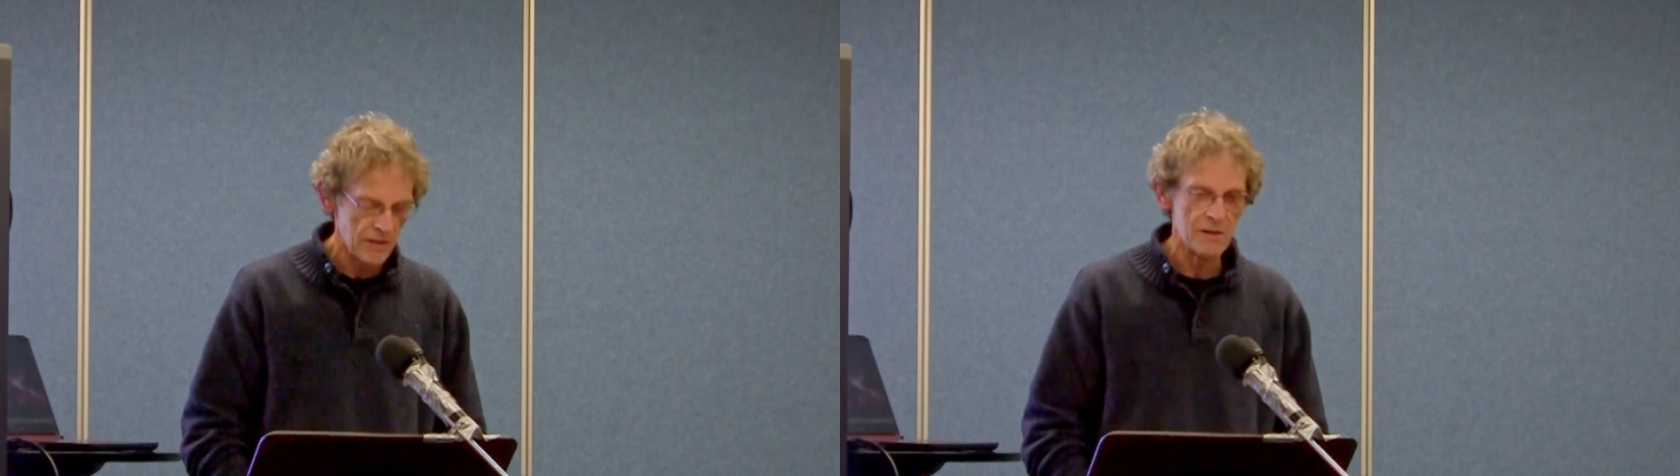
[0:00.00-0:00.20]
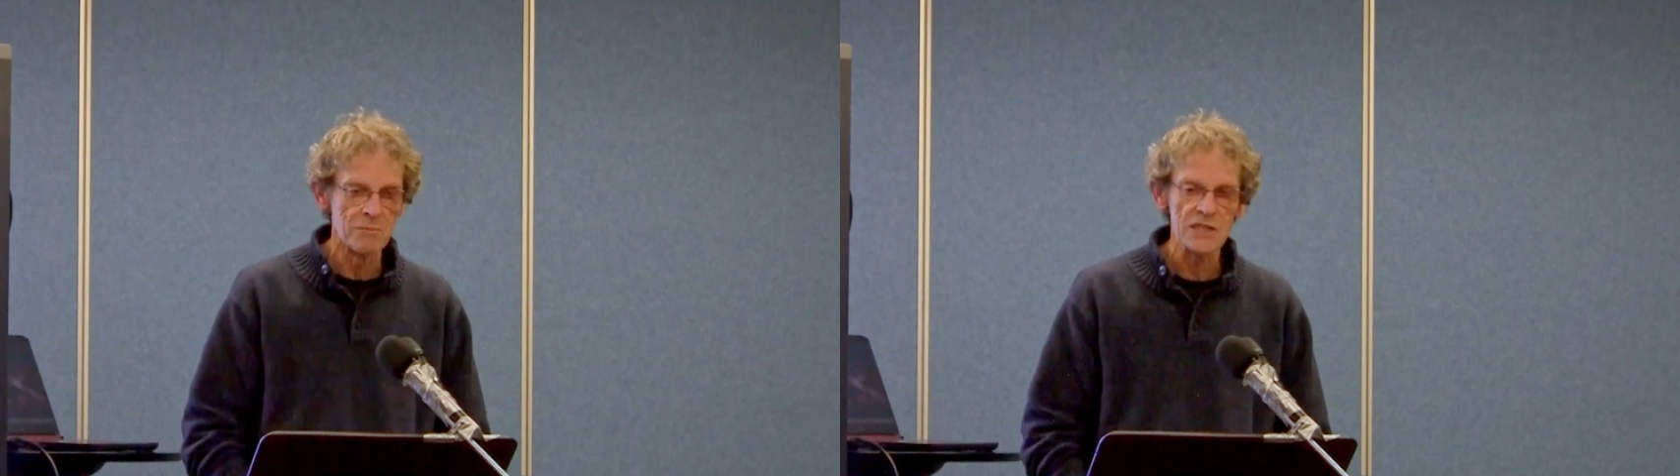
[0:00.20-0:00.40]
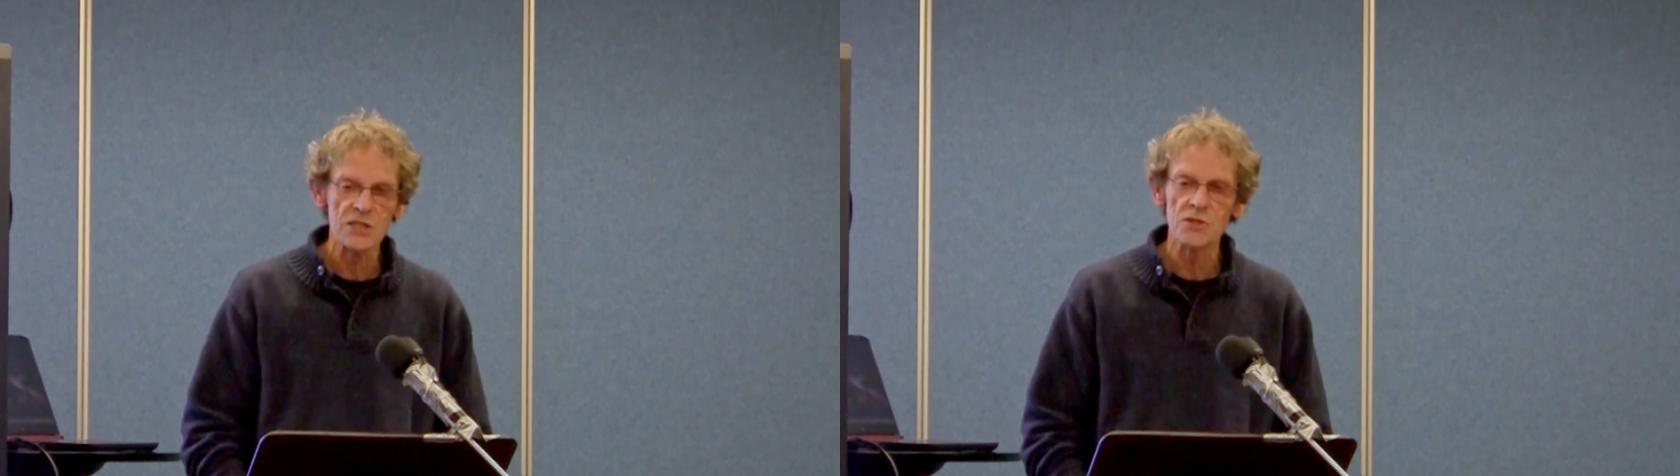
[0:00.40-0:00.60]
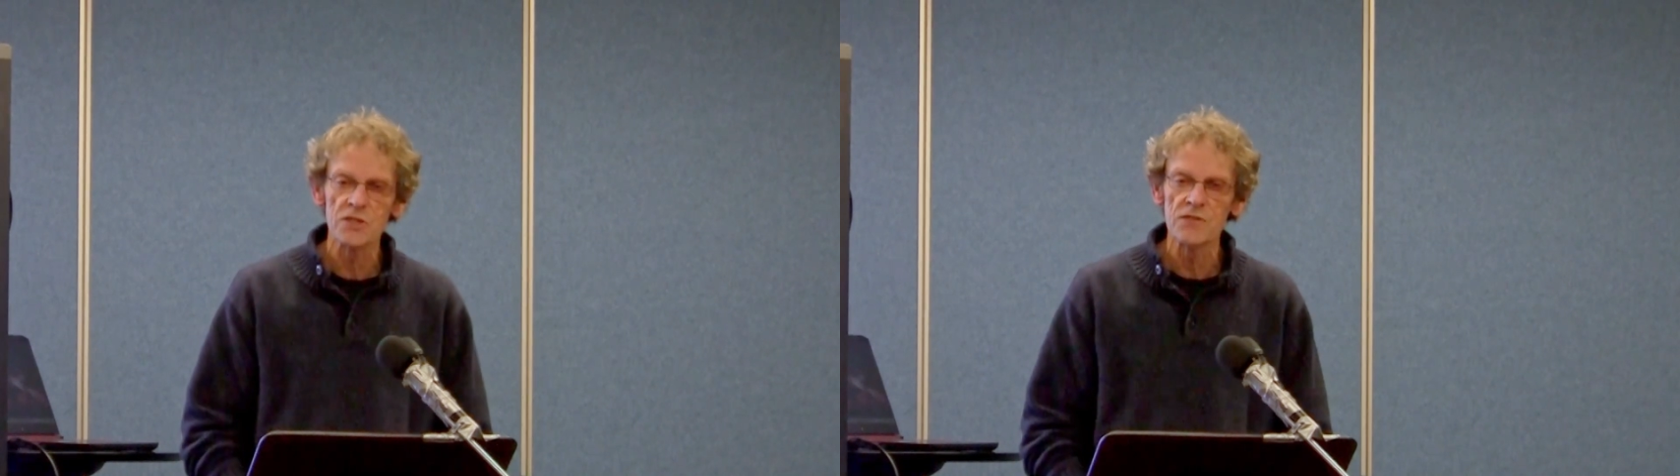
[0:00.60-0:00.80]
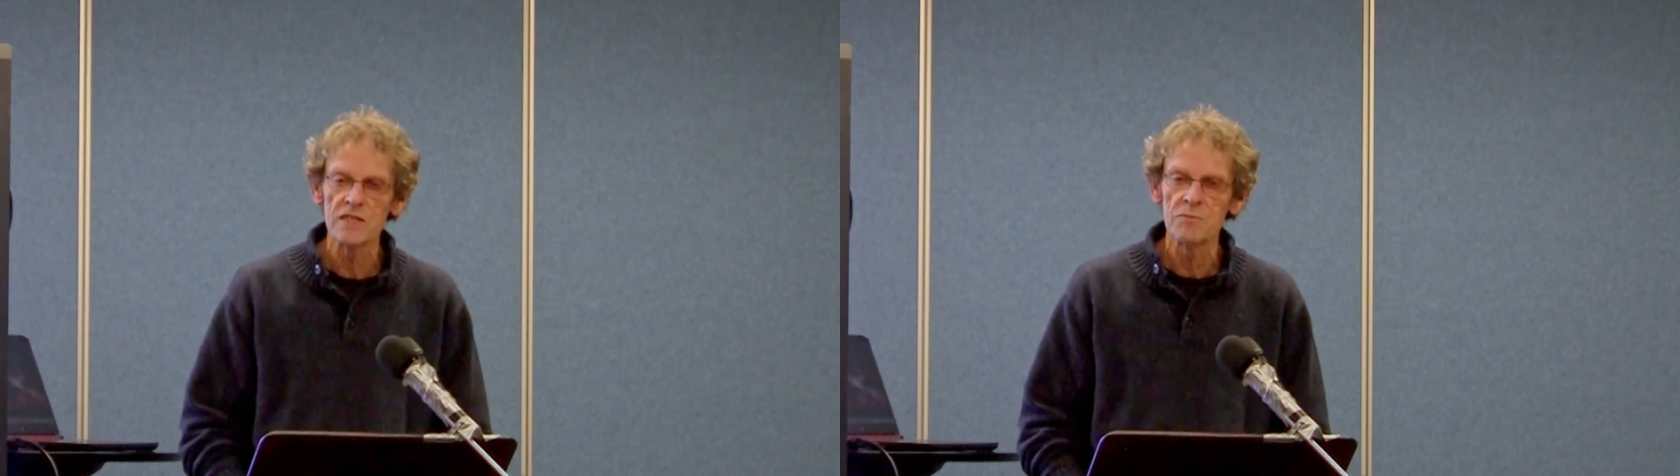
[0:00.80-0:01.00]
the muscles
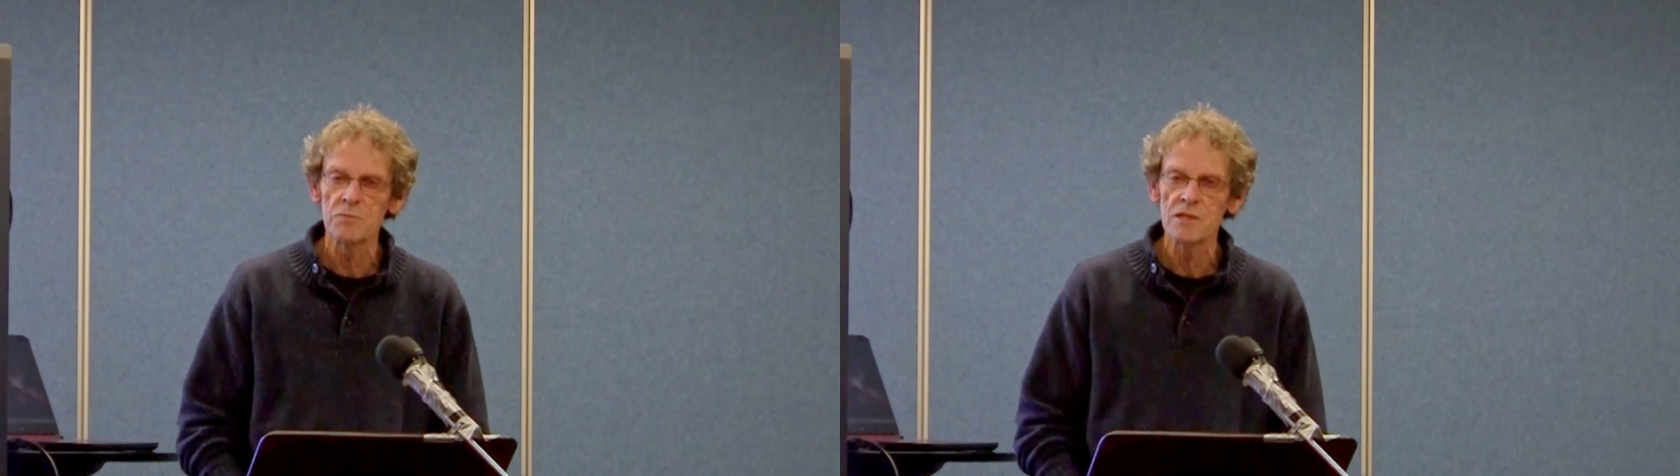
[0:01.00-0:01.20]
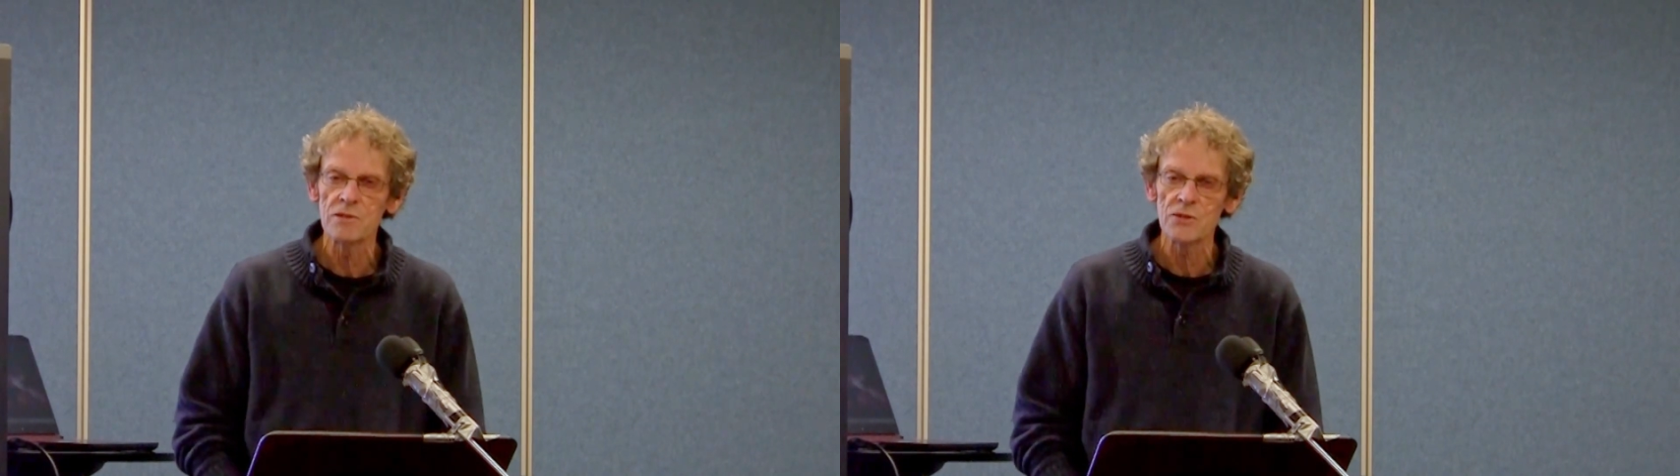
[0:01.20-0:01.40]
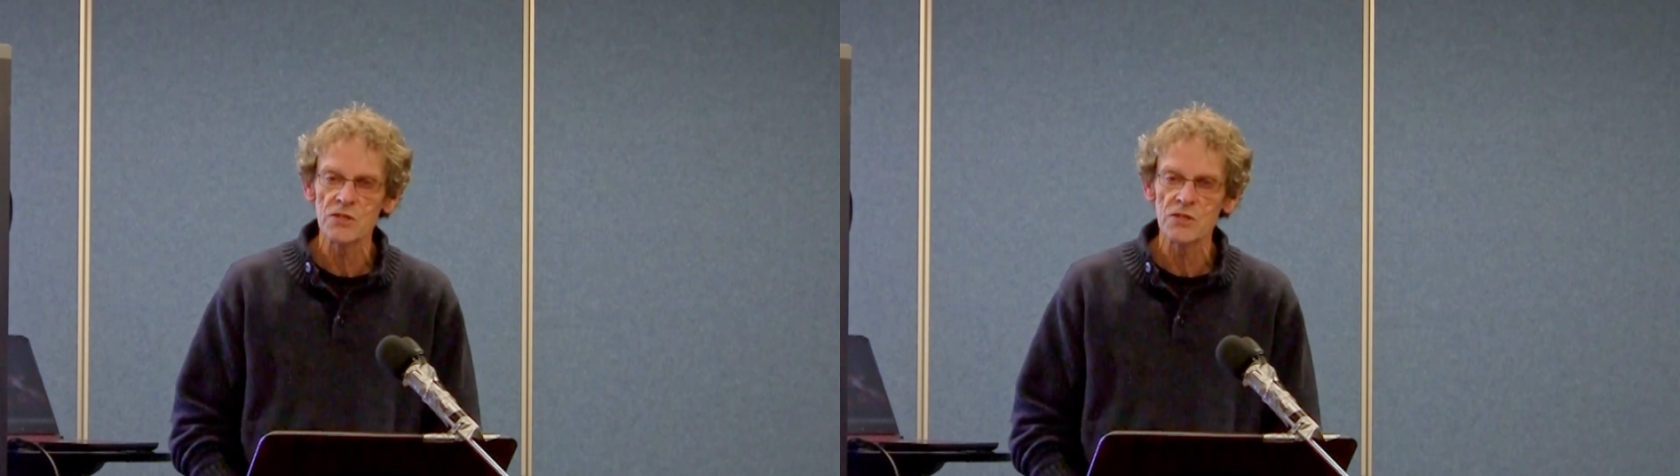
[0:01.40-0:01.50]
of the imperial